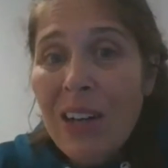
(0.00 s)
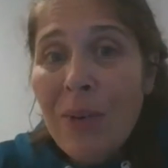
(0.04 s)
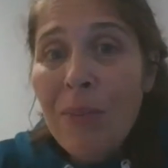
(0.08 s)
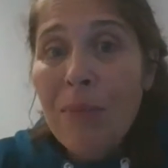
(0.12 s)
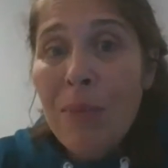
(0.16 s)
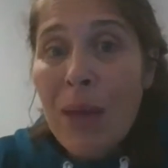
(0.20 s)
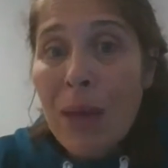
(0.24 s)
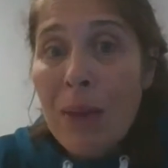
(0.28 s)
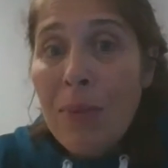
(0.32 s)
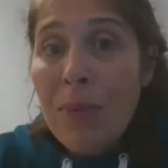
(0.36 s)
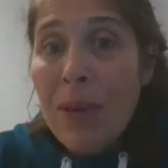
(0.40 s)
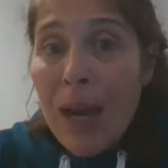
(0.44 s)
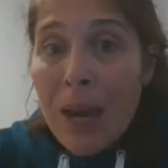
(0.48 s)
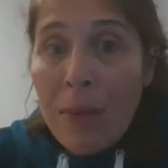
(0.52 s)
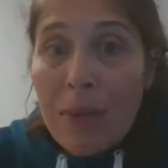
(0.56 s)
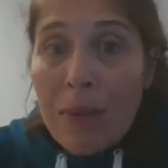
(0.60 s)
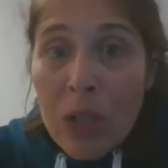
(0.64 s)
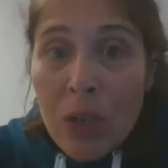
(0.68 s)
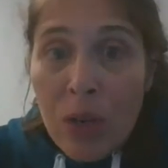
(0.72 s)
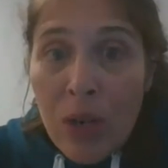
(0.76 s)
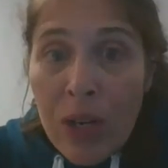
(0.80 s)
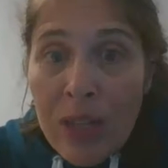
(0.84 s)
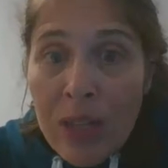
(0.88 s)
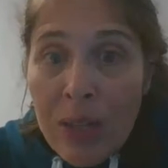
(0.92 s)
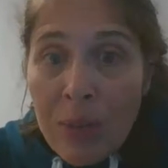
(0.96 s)
maybe I
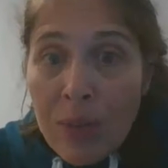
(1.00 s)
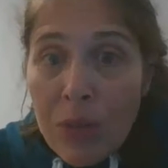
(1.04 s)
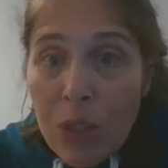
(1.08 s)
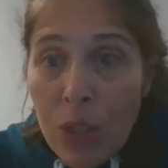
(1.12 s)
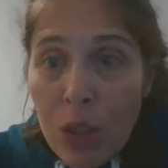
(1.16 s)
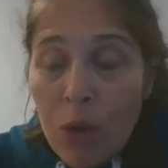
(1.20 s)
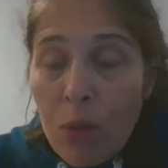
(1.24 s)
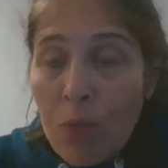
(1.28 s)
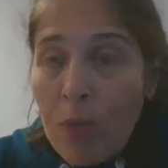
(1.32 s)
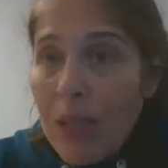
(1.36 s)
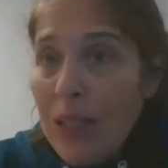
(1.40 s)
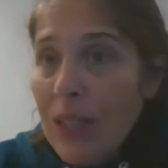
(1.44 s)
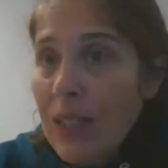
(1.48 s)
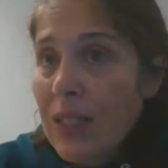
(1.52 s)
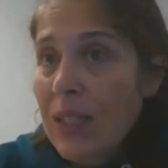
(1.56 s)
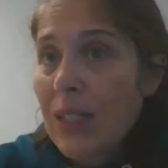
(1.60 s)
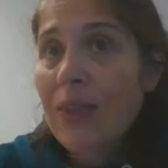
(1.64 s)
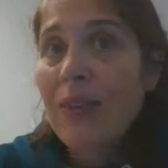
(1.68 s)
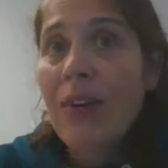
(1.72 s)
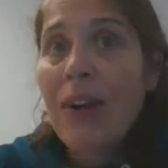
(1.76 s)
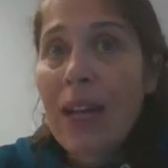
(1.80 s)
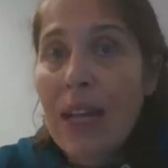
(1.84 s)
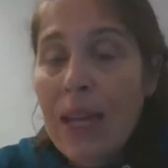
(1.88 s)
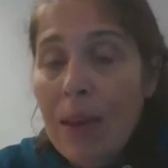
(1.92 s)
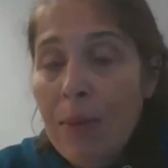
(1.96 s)
betrayed them too, because
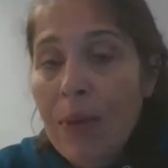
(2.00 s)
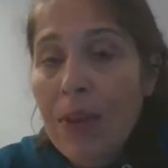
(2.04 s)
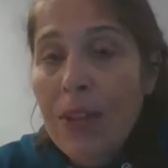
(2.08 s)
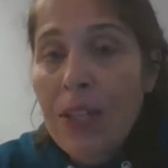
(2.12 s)
here I am